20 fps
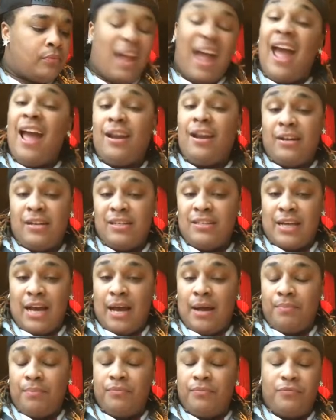I had a good
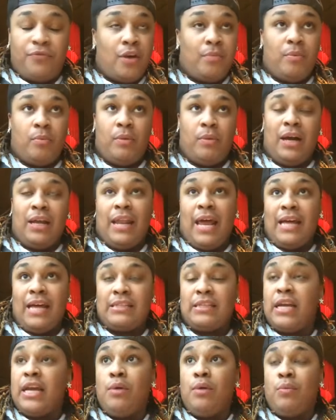time filming with
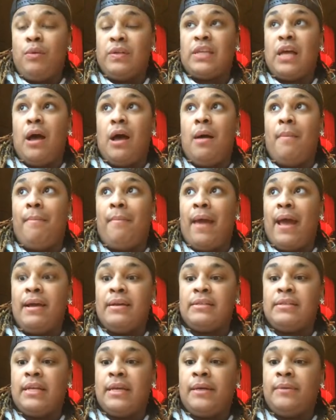Alaska. It was
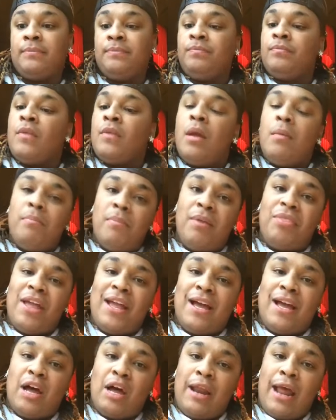amazing. But they
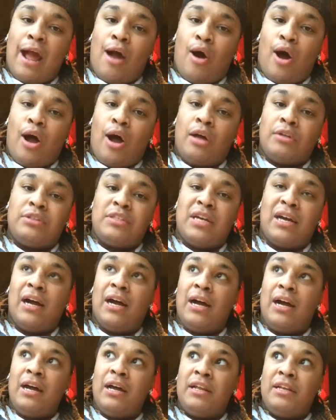cut out a
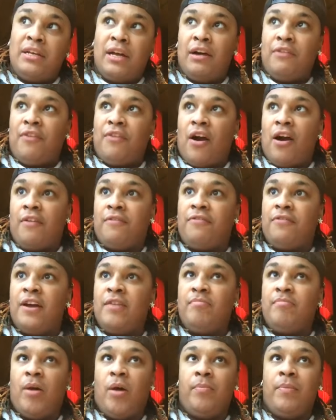ton of our
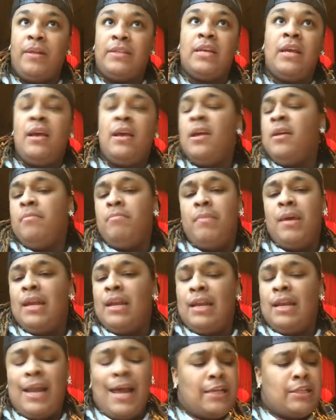fun moments. Me
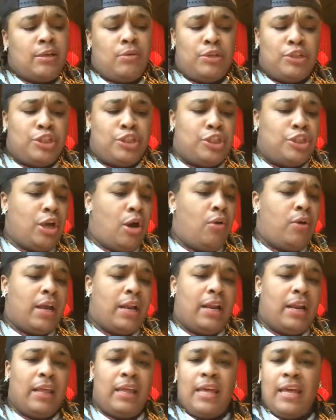and Alaska was
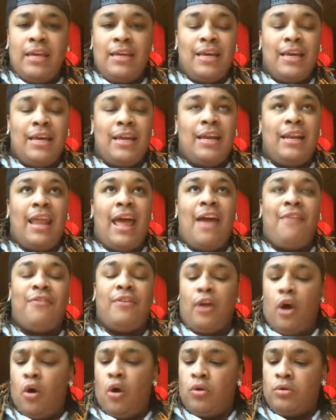joking and kicking and
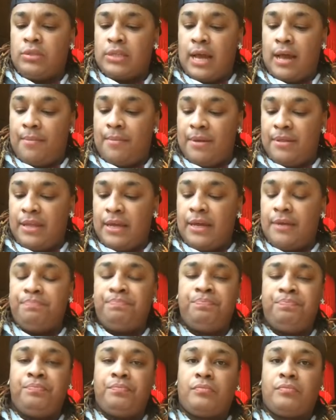laughing the whole time. And then